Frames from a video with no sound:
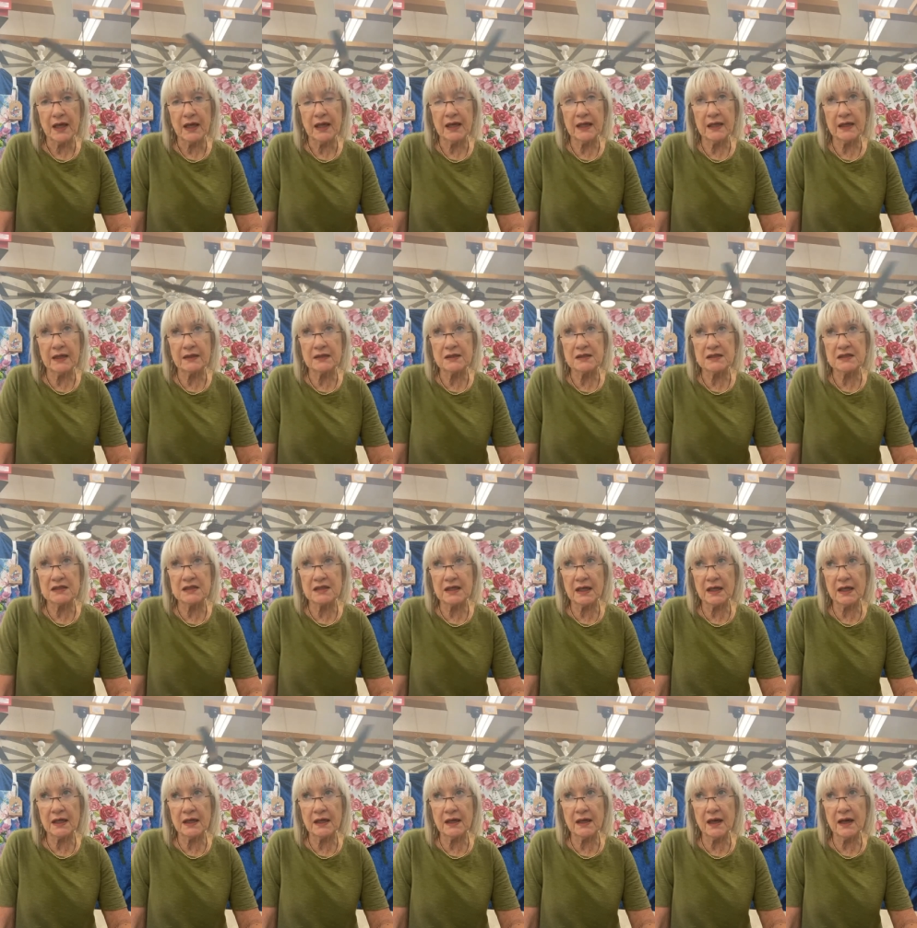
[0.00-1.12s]
And
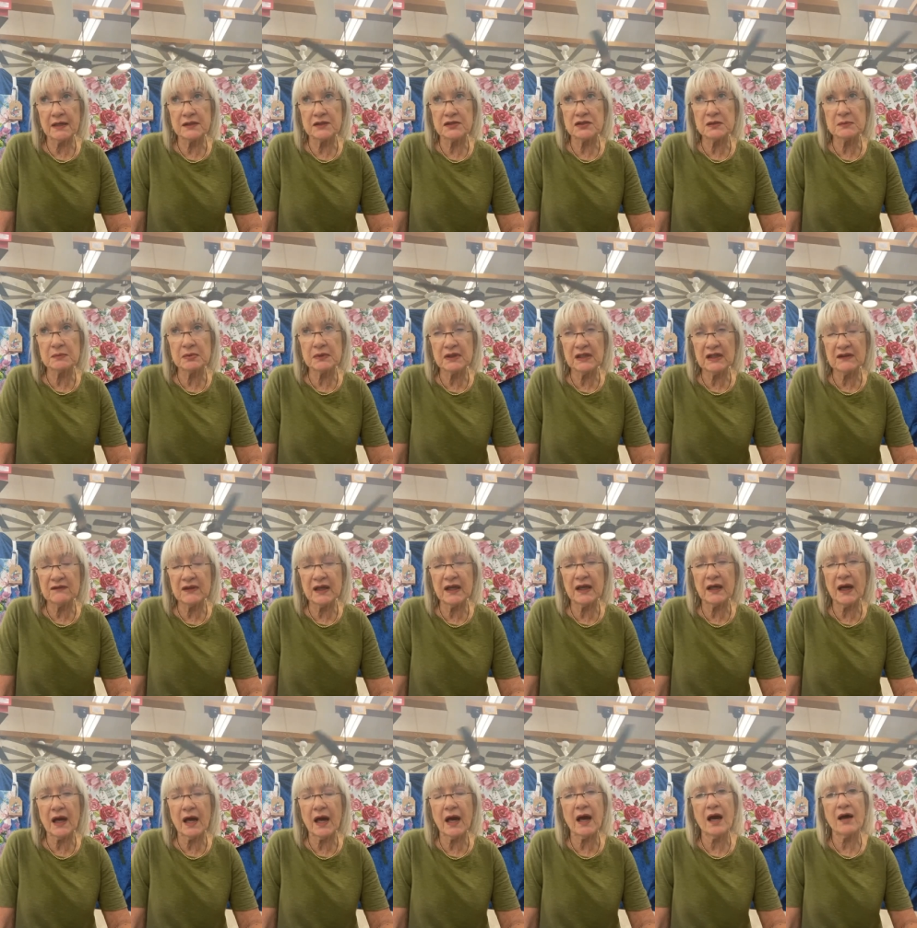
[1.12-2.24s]
I do believe they
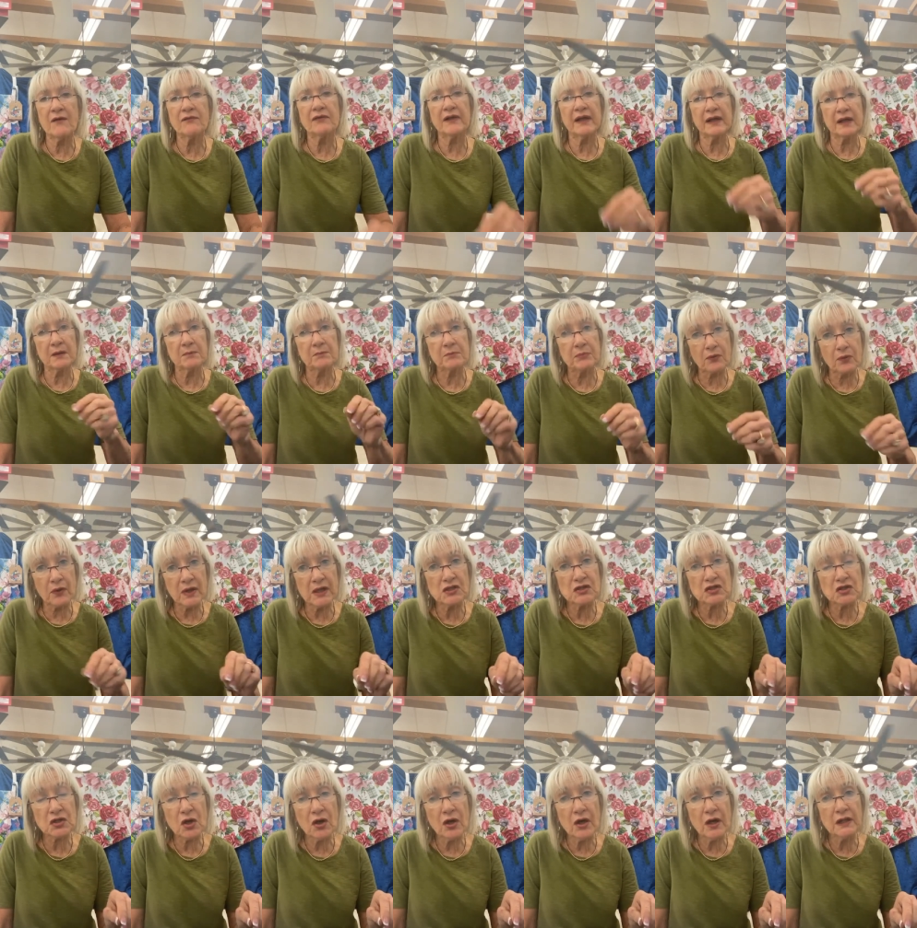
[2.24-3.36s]
have like a
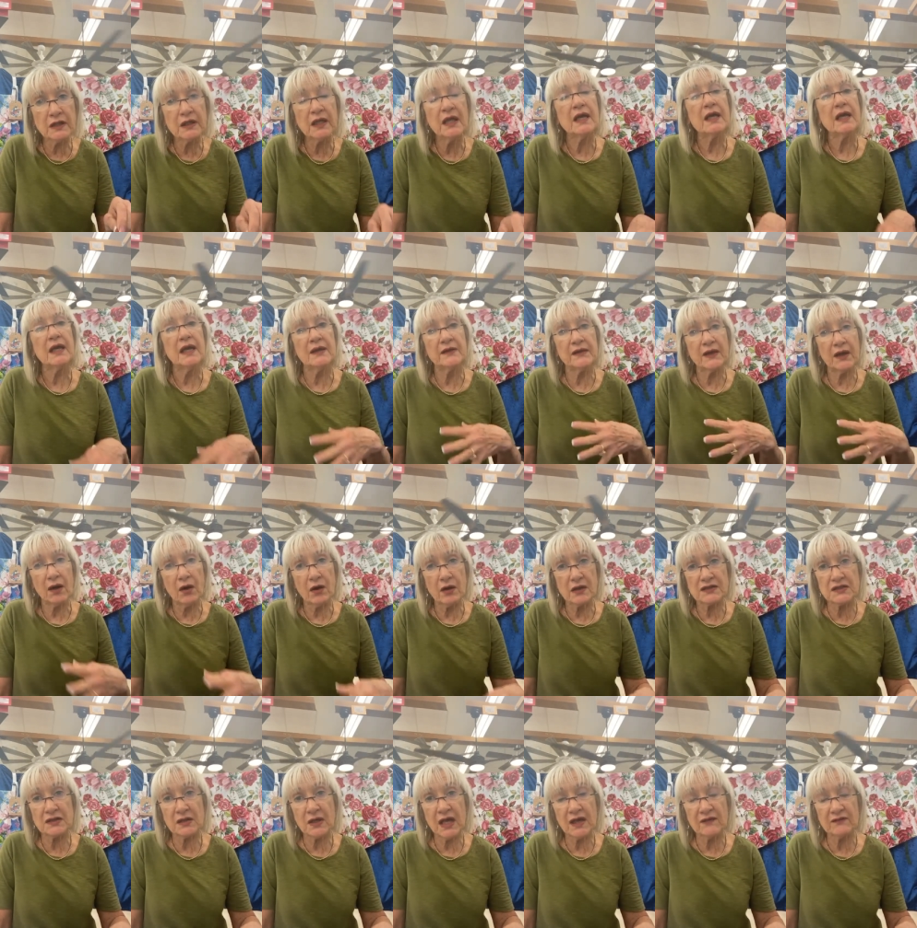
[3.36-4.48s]
brush on, and they
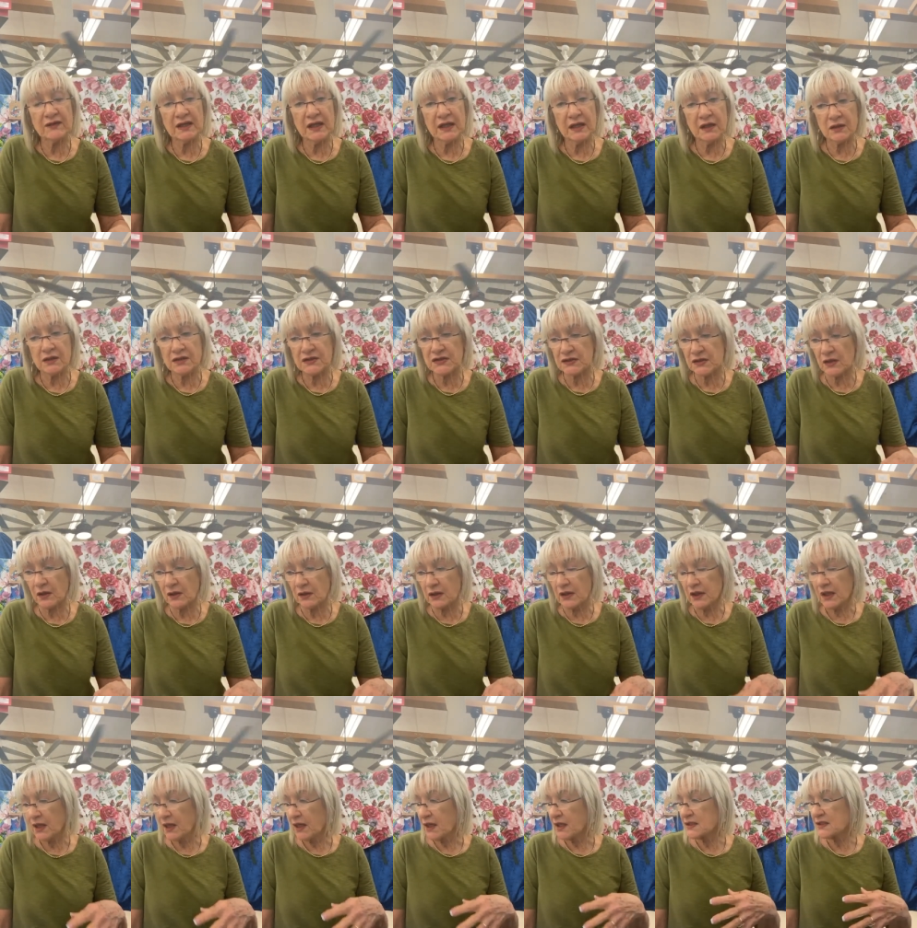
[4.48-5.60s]
also have an aerosol.
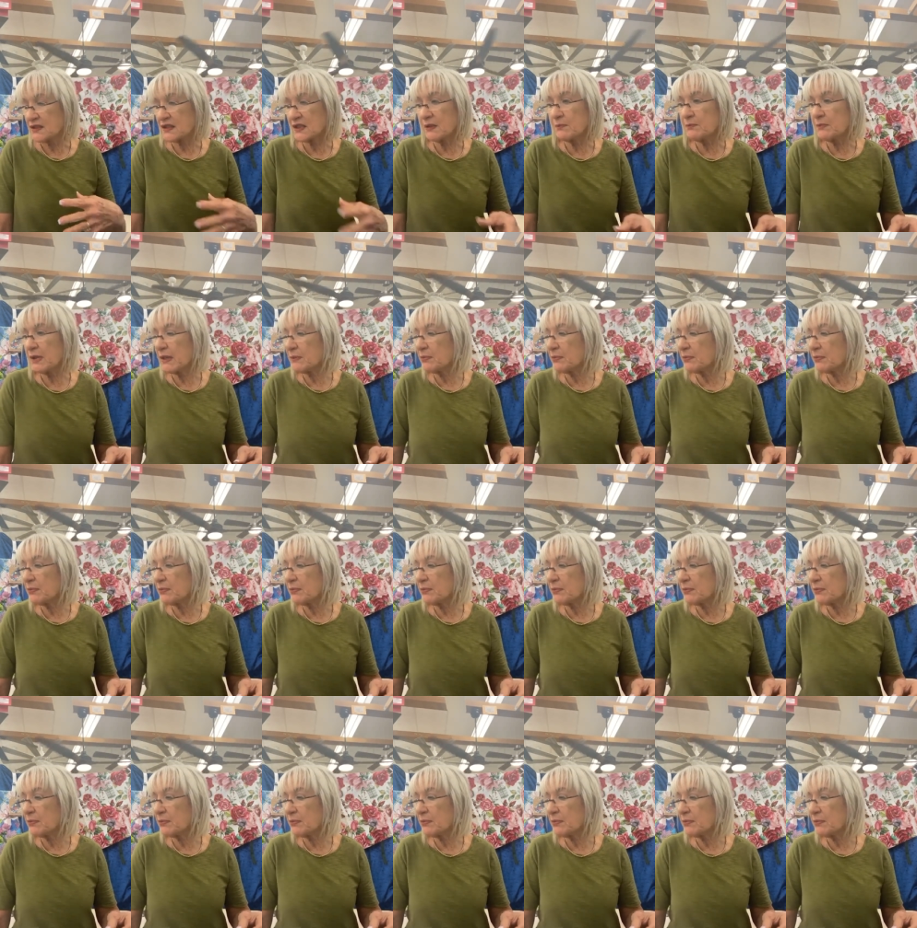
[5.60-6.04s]
And some